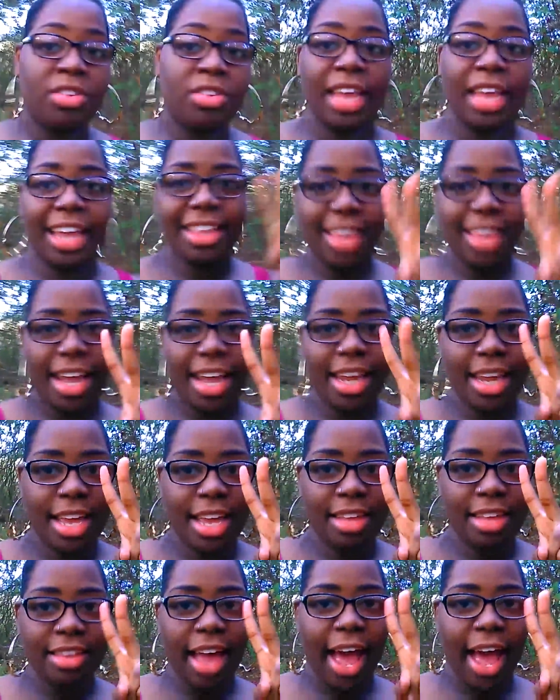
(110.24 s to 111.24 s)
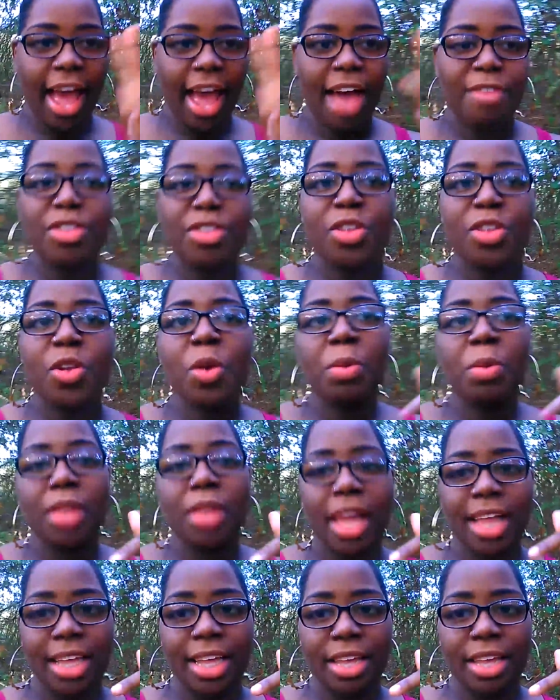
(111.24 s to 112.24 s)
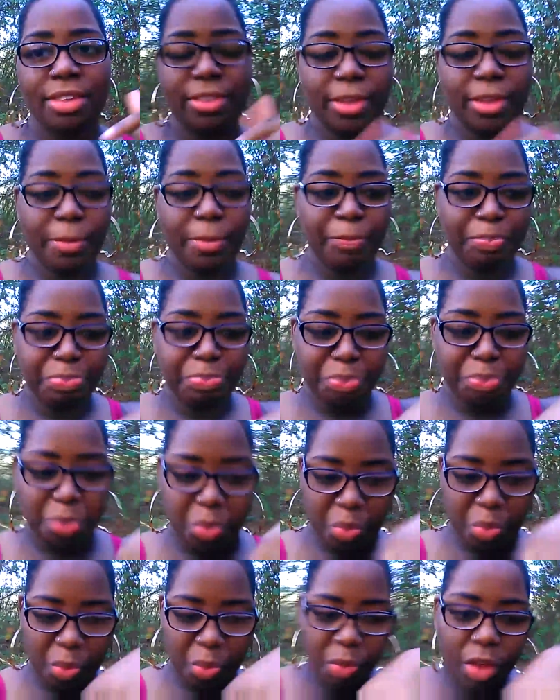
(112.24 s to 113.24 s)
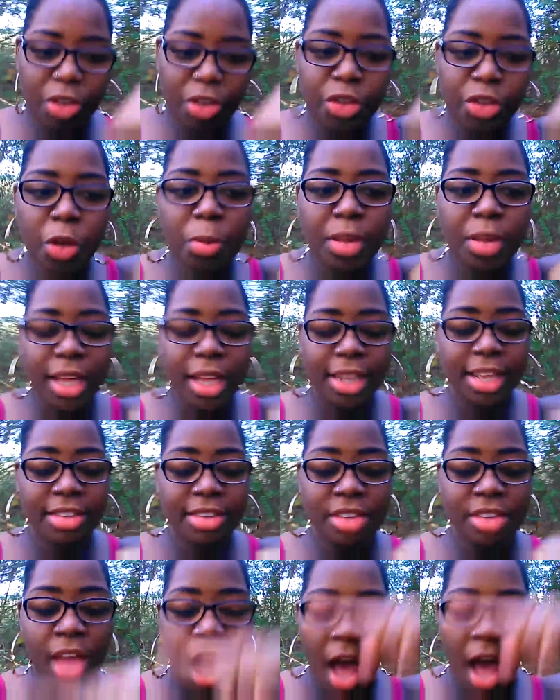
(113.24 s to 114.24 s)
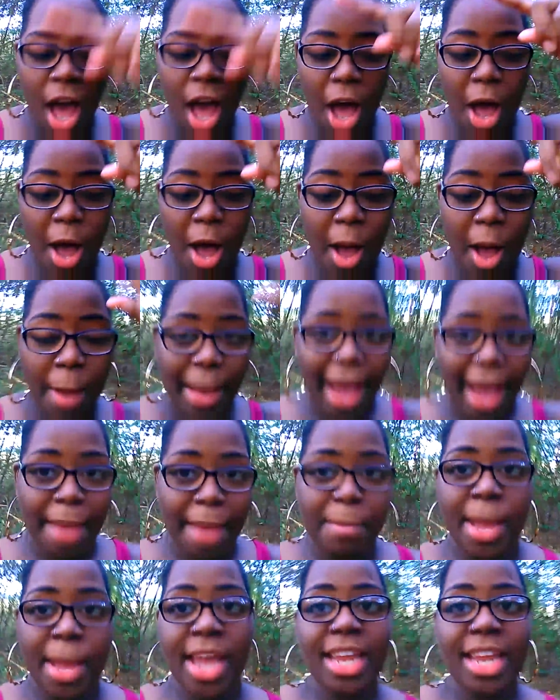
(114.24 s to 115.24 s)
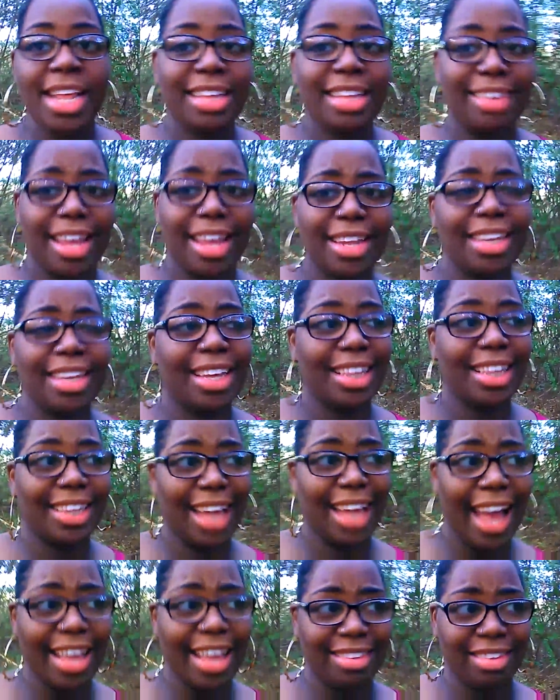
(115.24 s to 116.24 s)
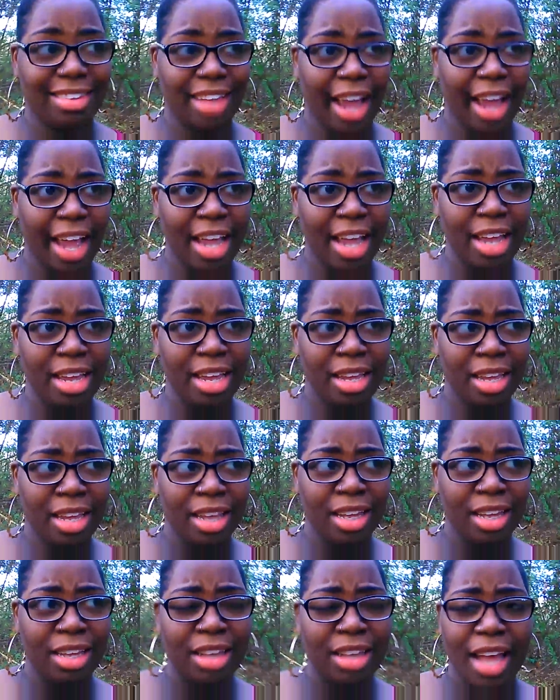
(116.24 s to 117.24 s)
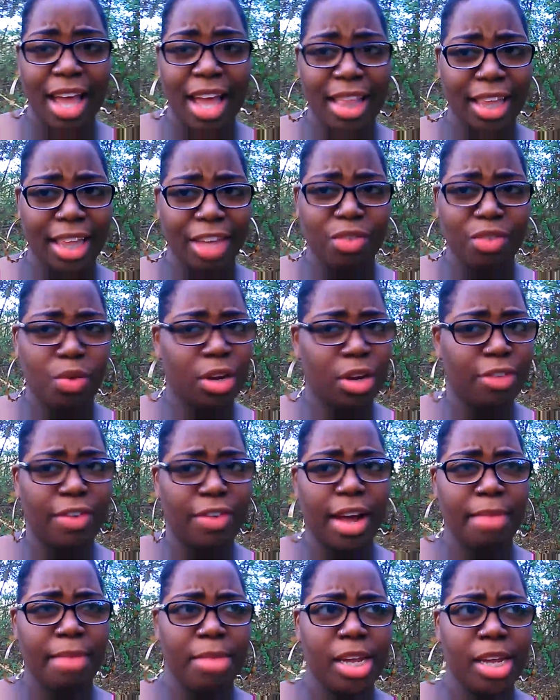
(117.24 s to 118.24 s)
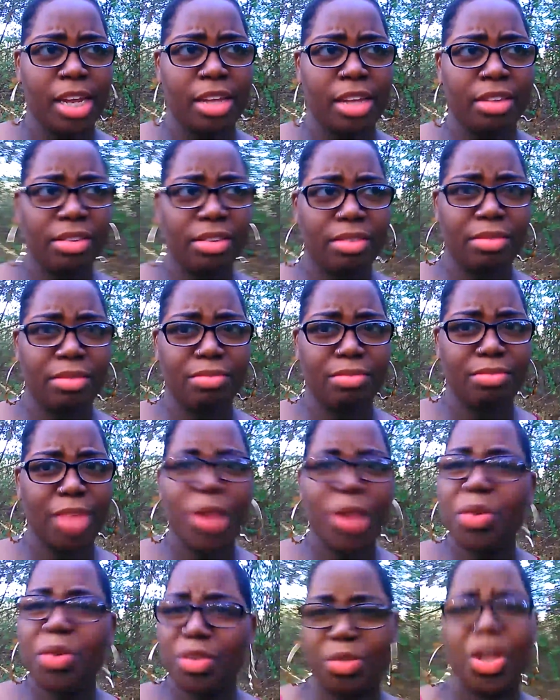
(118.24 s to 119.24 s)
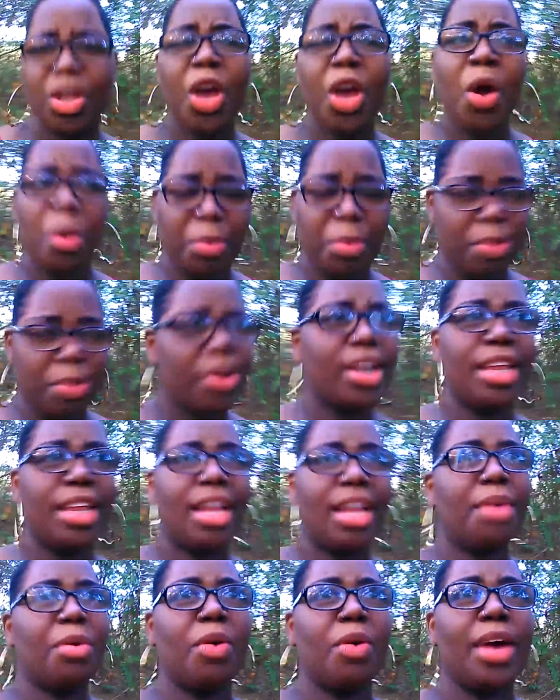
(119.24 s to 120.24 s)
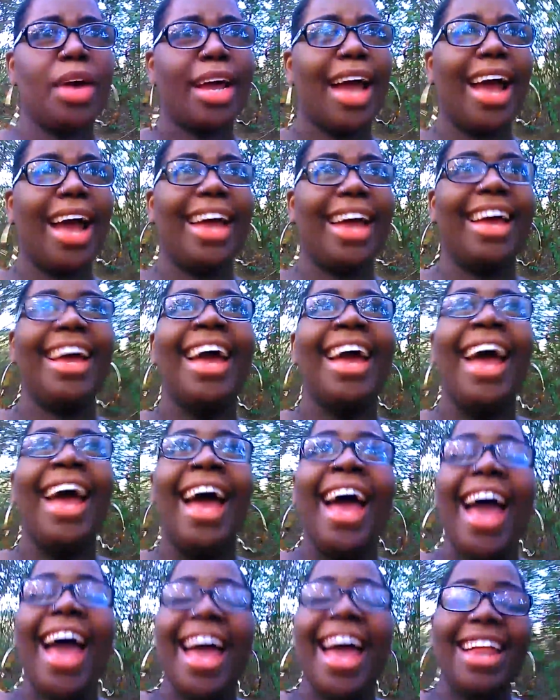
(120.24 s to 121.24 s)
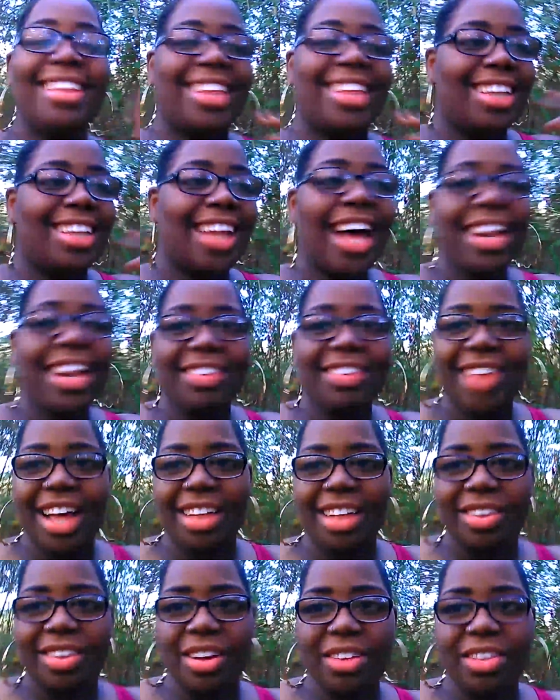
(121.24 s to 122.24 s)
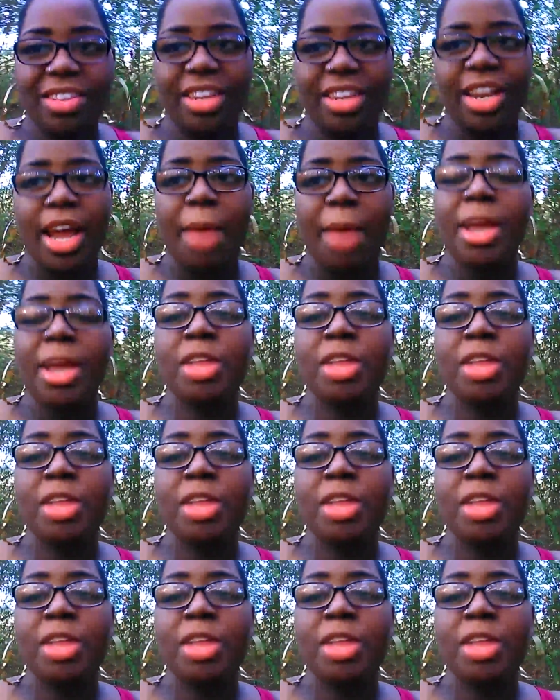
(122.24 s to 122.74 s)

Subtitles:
Second thing is, I have a new playlist. I made it technically last night in, like, 25 minutes. It was pretty damn quick. And it's a lot of songs on there.